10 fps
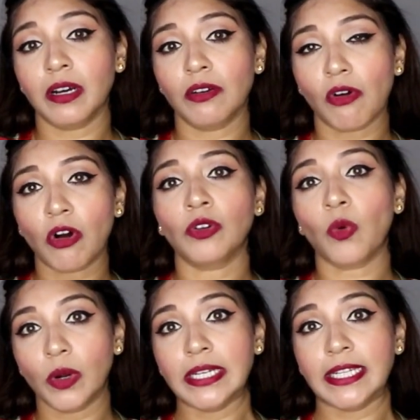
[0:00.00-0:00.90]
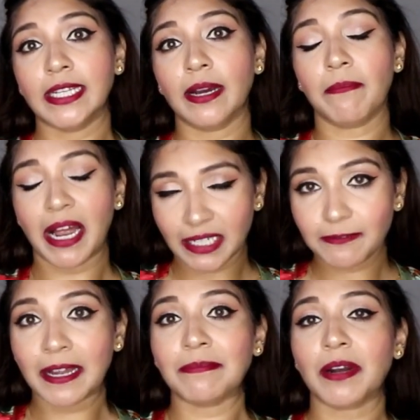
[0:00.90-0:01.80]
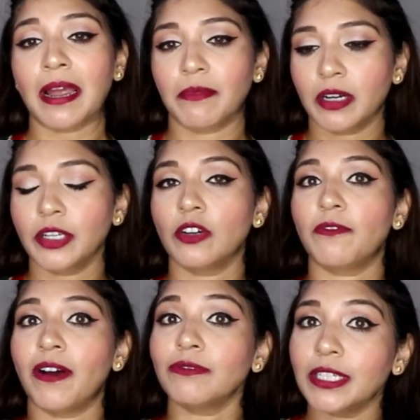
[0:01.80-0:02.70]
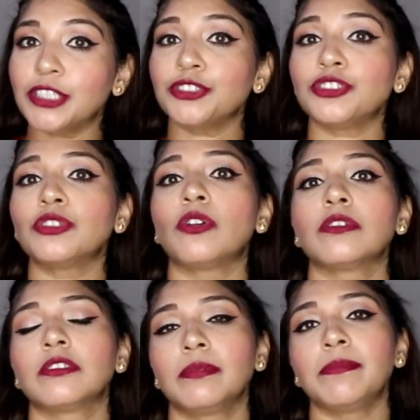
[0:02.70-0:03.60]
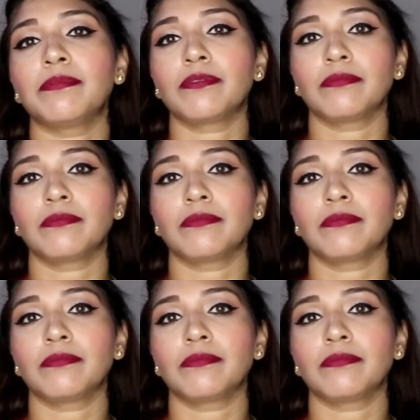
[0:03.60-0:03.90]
a non-oily, a mattifying primer, your foundation should also be